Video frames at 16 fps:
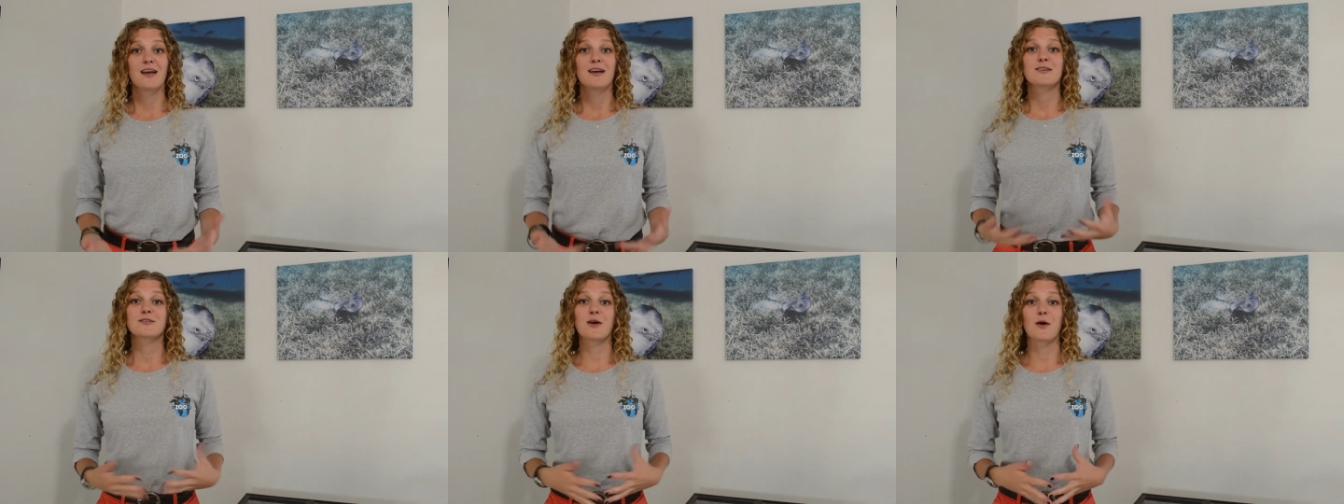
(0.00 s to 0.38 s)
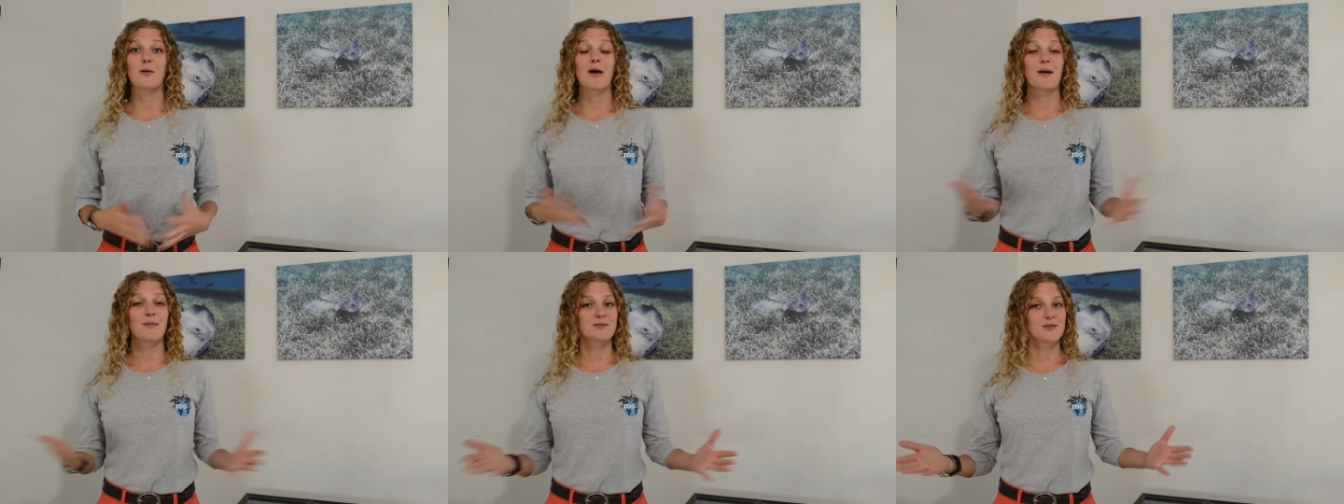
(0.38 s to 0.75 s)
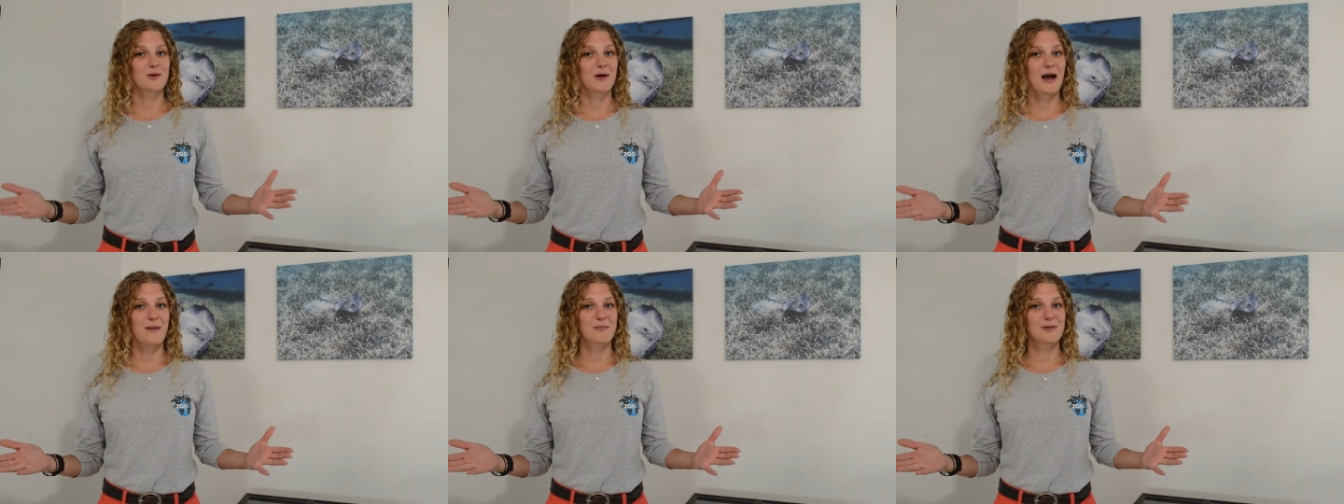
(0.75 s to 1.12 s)
So I'm
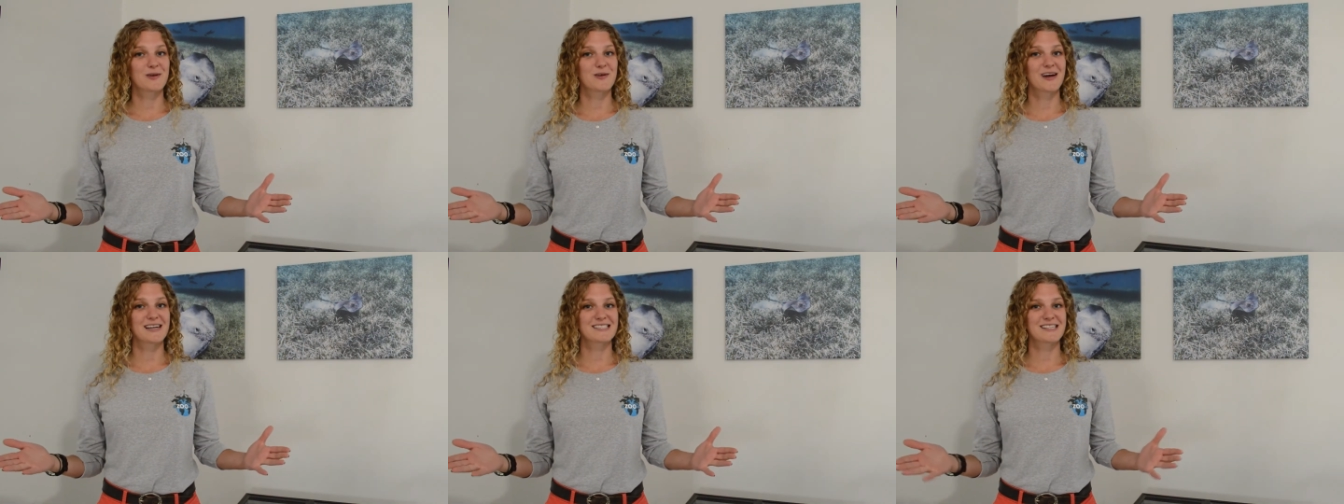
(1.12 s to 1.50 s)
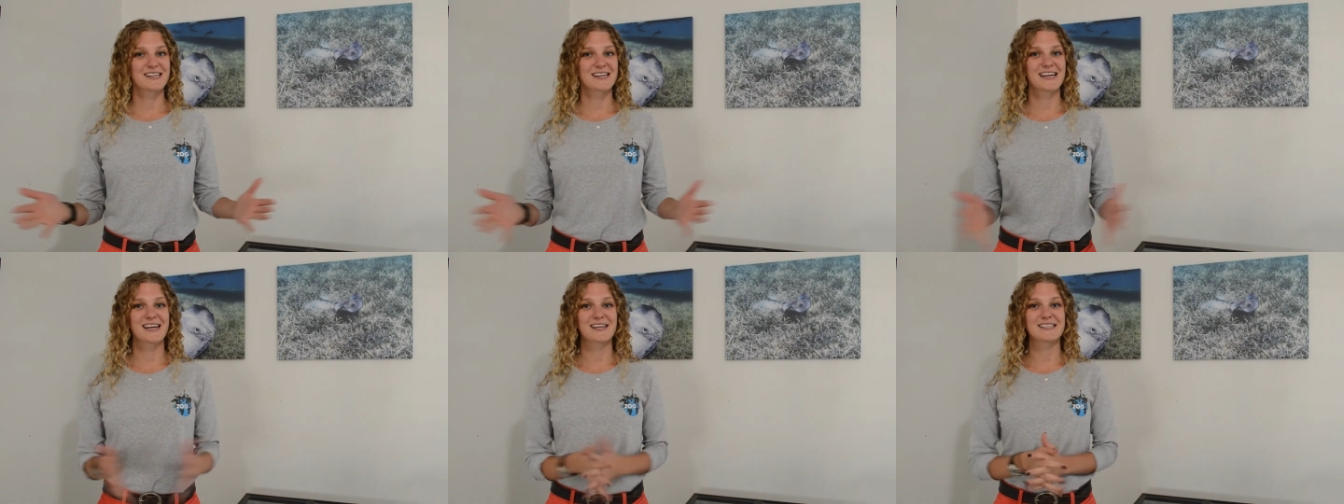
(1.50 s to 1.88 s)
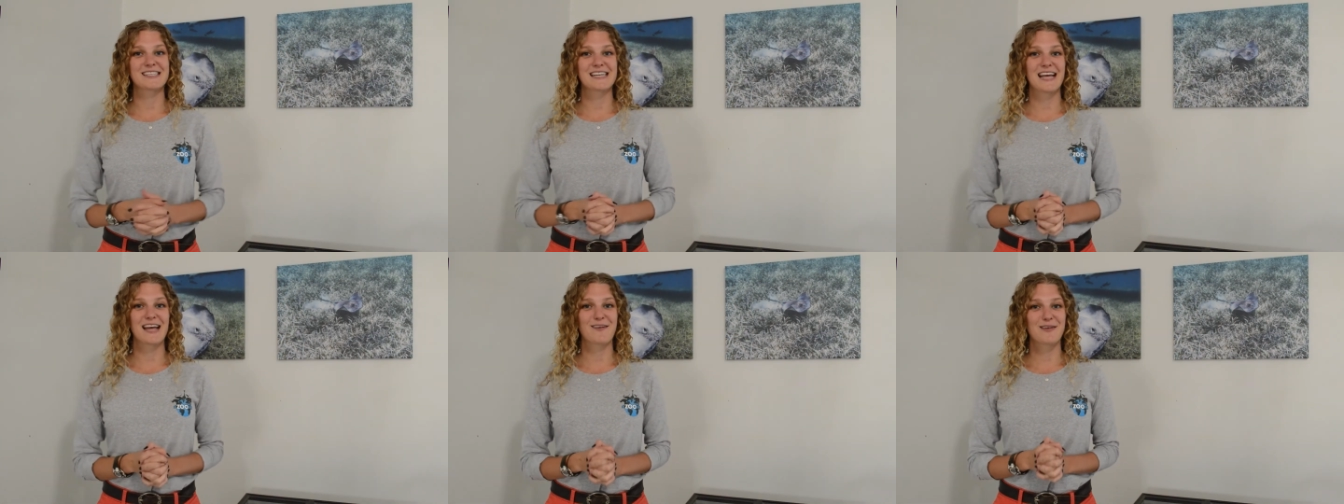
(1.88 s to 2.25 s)
so happy you guys are here
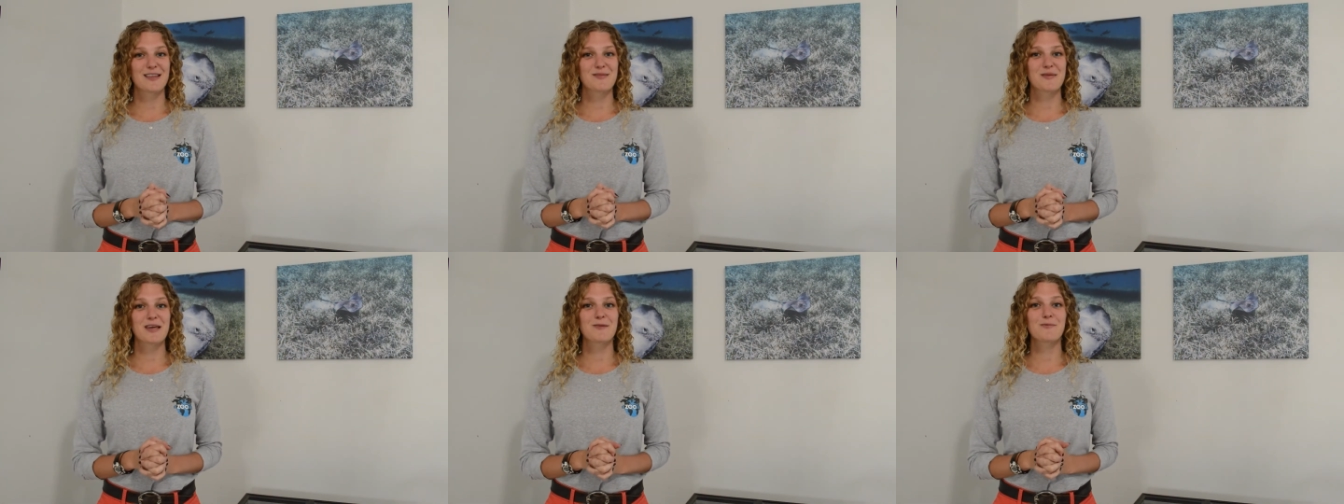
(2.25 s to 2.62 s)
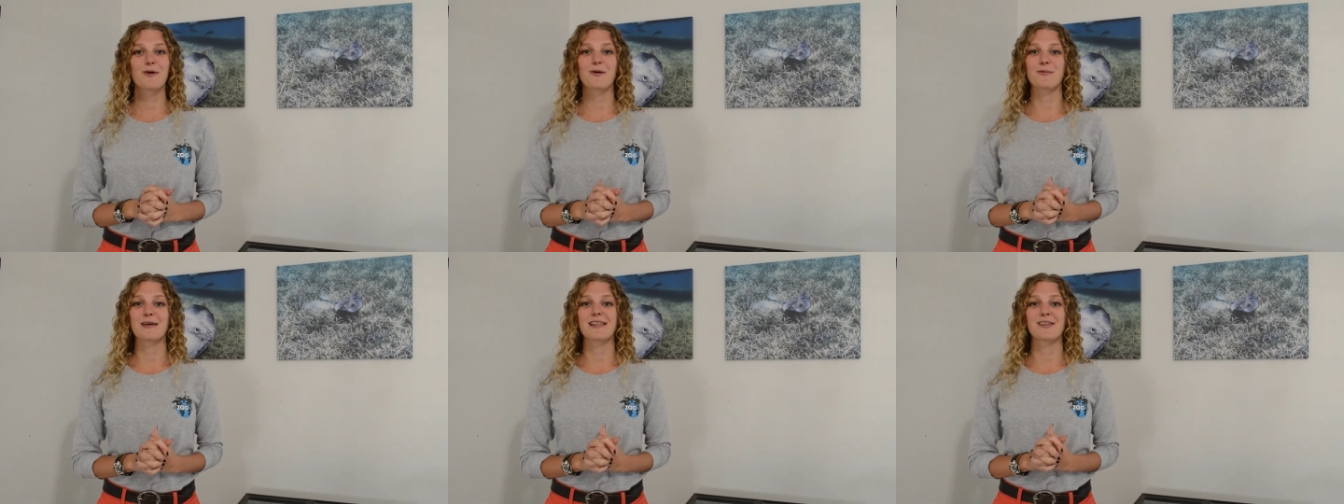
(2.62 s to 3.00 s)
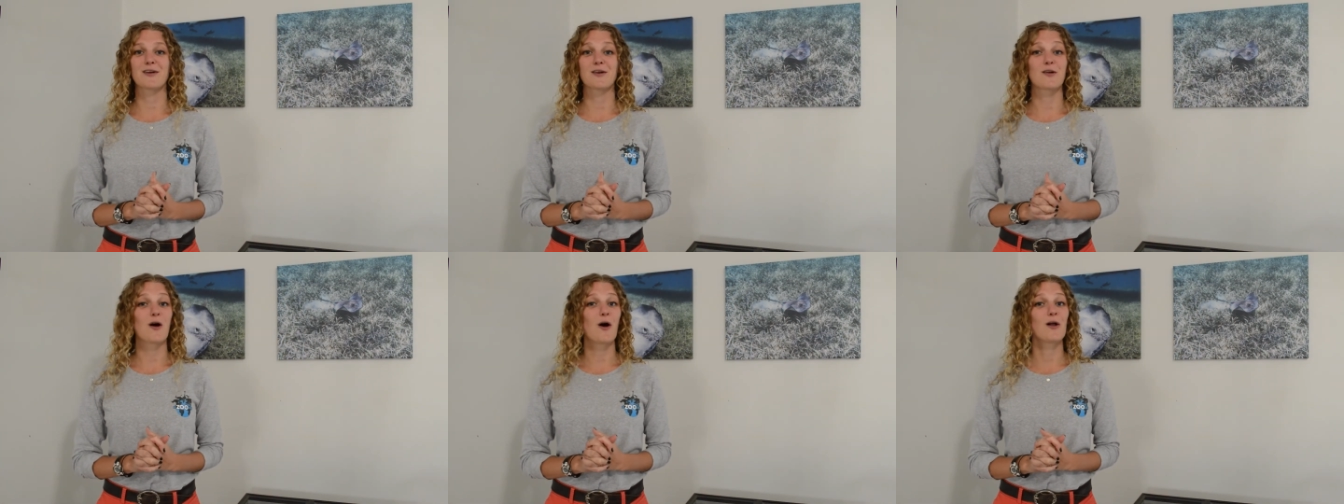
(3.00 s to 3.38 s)
today with me while we
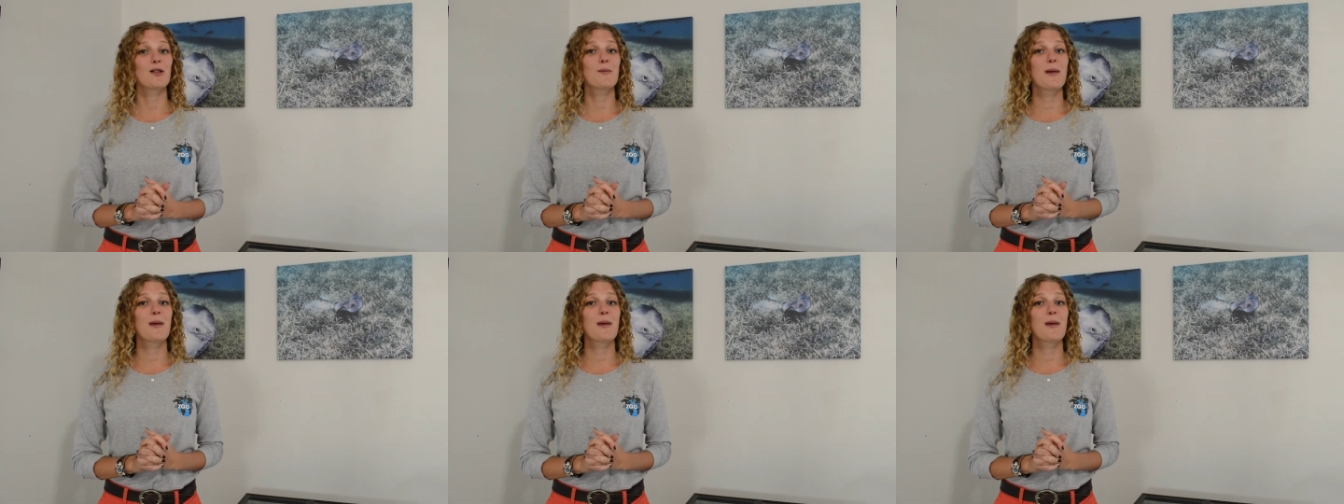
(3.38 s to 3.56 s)
learn all